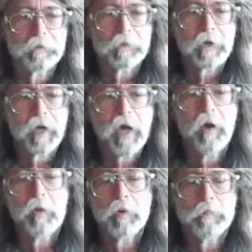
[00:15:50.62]

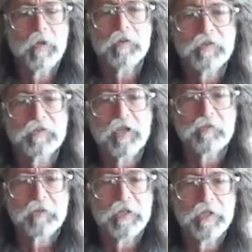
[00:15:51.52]
how we built this
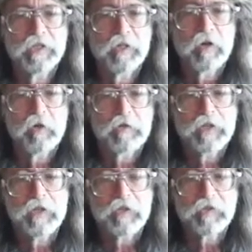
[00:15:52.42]
country over
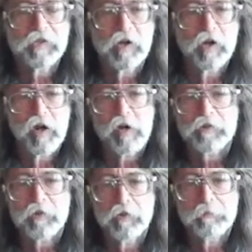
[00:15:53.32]
the years, and our
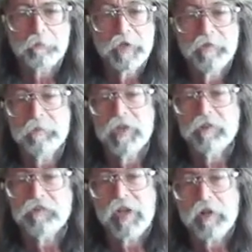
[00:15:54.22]
also even
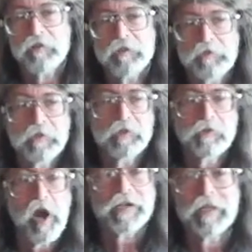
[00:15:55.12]
bigger challenge of even
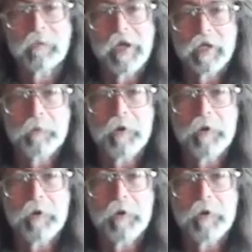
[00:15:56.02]
talking about it